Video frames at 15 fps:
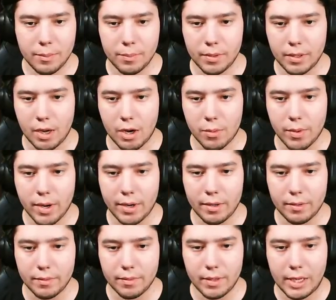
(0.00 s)
But alright,
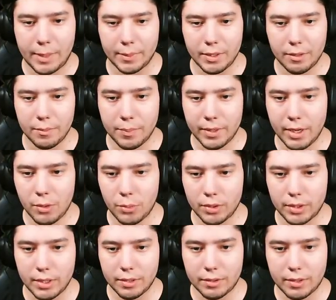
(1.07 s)
I'm going to begin
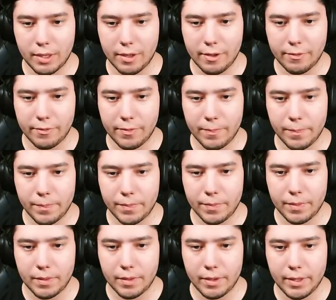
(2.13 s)
with this stuff.
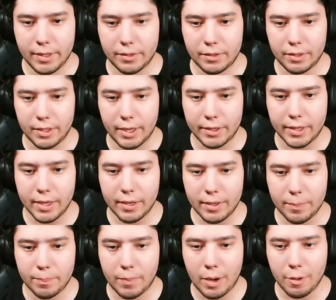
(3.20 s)
Let's see, I think
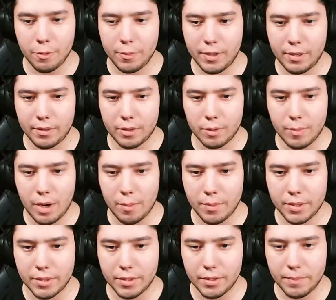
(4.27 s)
probably a
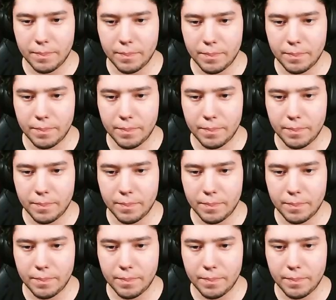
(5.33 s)
thermometer